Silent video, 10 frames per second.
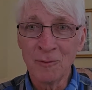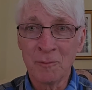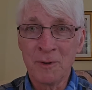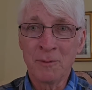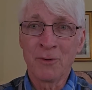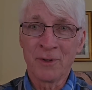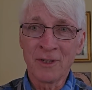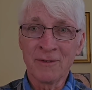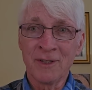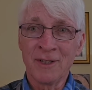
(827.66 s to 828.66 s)
what people think
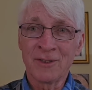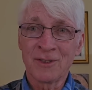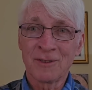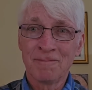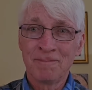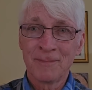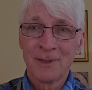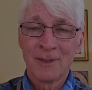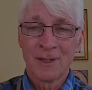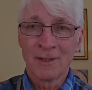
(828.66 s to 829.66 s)
of us.
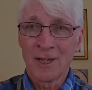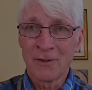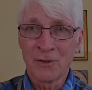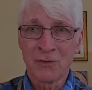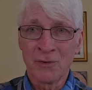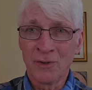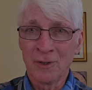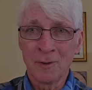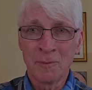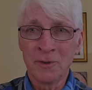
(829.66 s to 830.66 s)
A lot of us fear
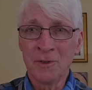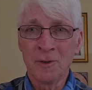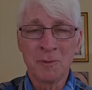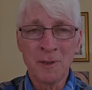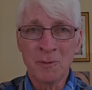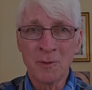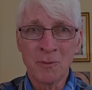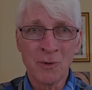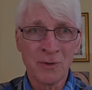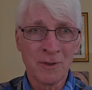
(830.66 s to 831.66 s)
the opinion of people
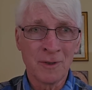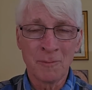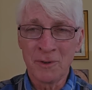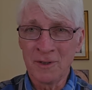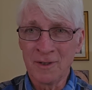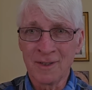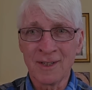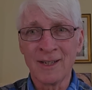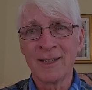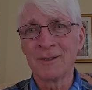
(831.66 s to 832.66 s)
more than the opinion of
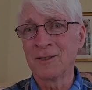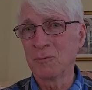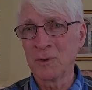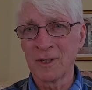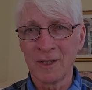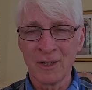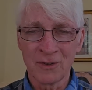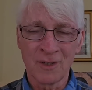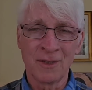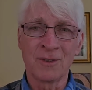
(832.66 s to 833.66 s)
God. We've got to
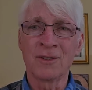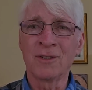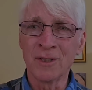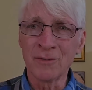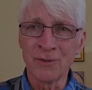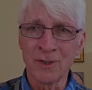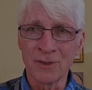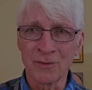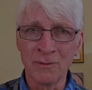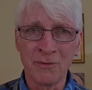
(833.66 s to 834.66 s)
ask God to deliver us
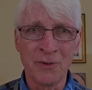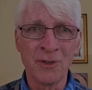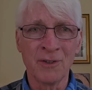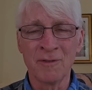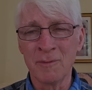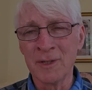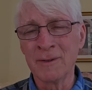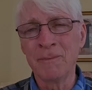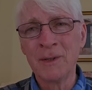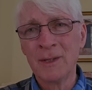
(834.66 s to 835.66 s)
from fear of
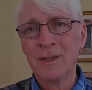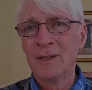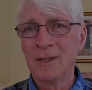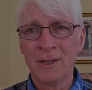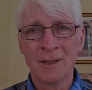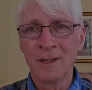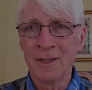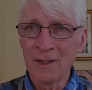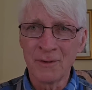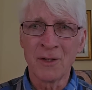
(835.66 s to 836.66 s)
men and
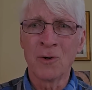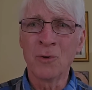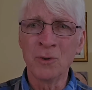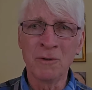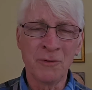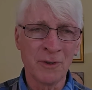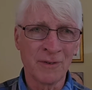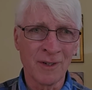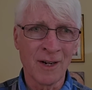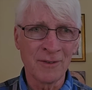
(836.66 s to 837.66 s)
have that holy fear of
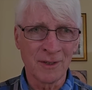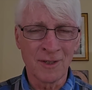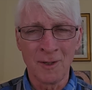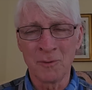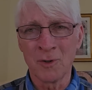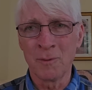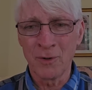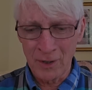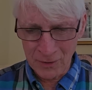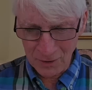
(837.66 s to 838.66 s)
God that keeps our
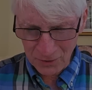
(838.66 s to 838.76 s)
priorities